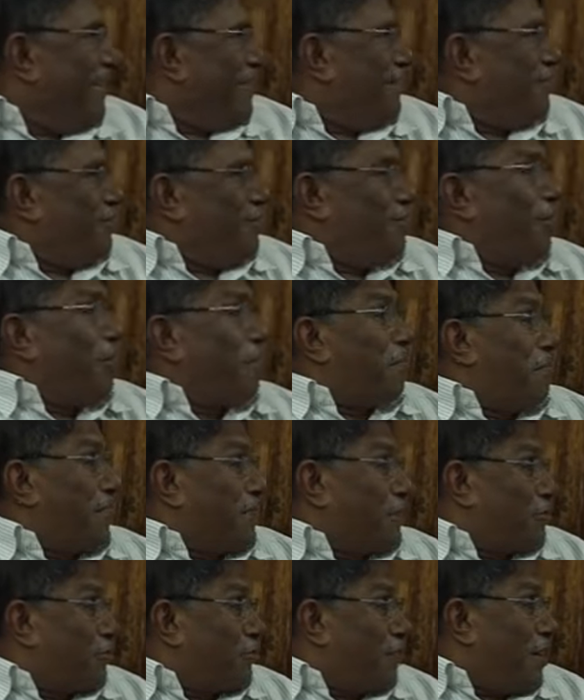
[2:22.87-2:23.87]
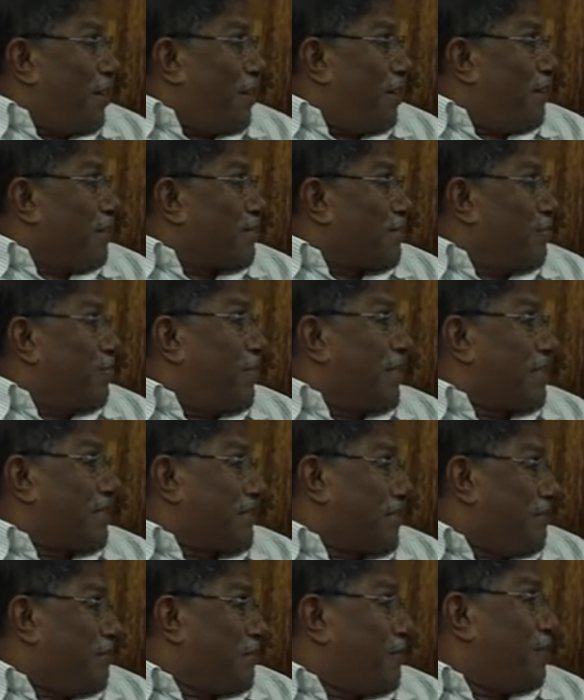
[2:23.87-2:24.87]
You don't mature unless you
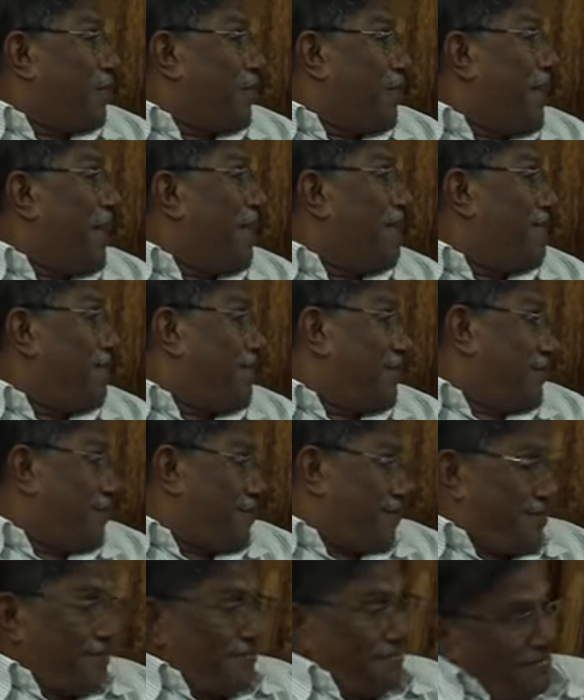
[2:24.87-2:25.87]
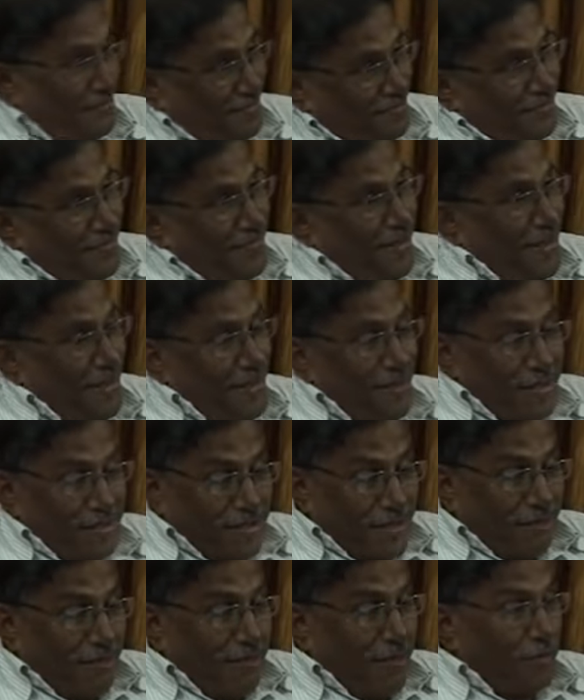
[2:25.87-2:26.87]
accept your realities.
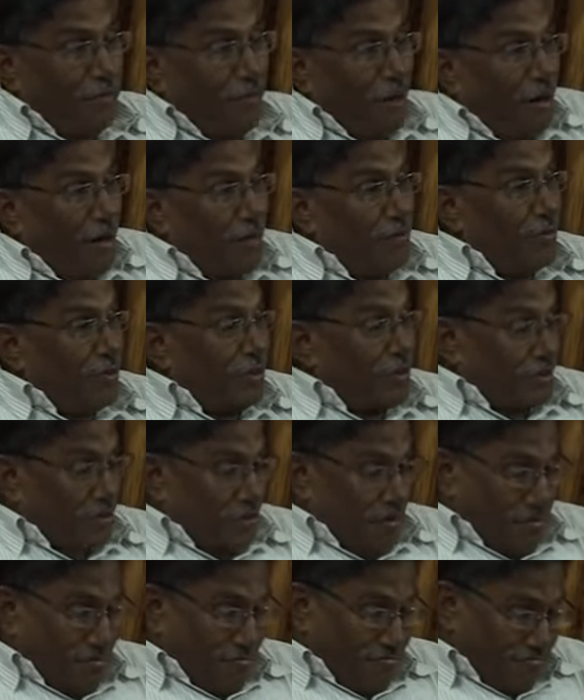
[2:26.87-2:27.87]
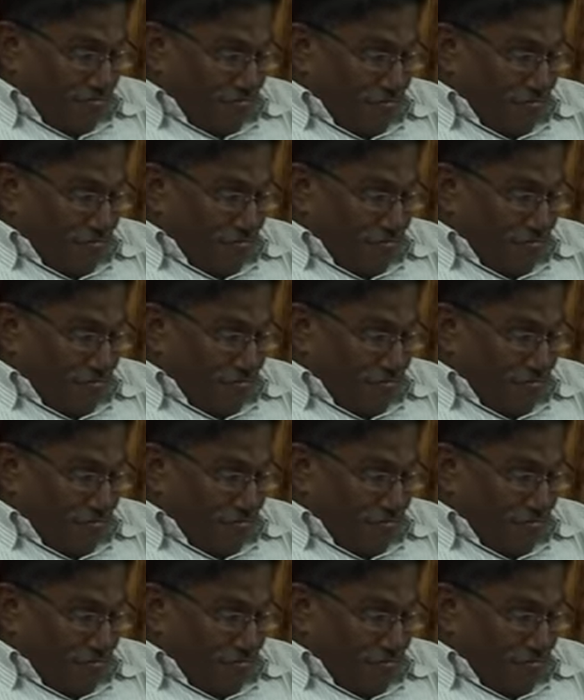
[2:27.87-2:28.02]
Someone born with,